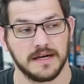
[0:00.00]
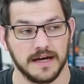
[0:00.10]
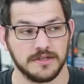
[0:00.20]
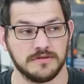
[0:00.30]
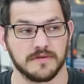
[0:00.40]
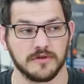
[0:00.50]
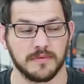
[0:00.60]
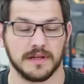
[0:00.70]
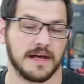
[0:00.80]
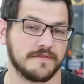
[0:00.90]
I do have a
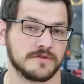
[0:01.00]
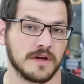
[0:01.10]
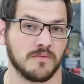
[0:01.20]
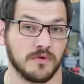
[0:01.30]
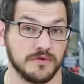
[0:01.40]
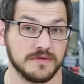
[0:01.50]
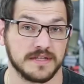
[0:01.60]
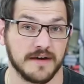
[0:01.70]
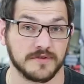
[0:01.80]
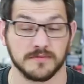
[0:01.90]
little bit left, so I will use
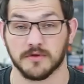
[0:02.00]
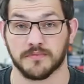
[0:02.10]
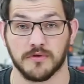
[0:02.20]
that for some of the